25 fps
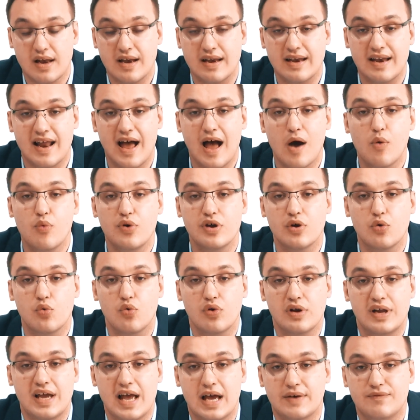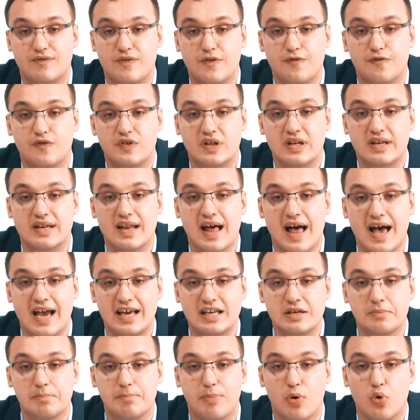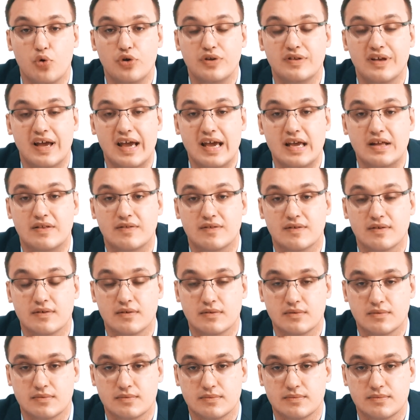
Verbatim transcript: Now we only have 59.8.